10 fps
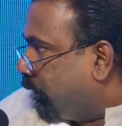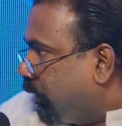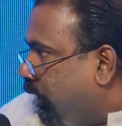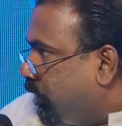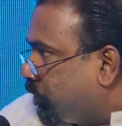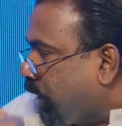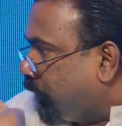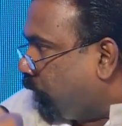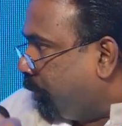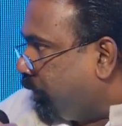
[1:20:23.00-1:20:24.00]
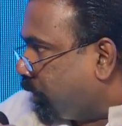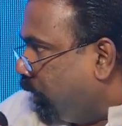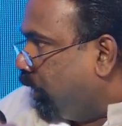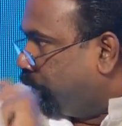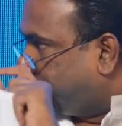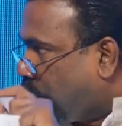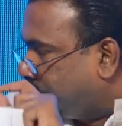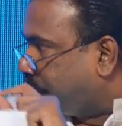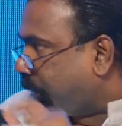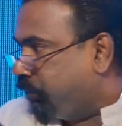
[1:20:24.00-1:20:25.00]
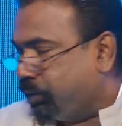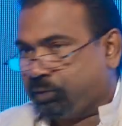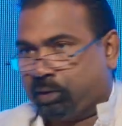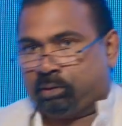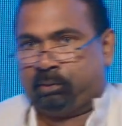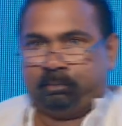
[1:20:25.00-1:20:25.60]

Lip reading: in this transformation from the private sector?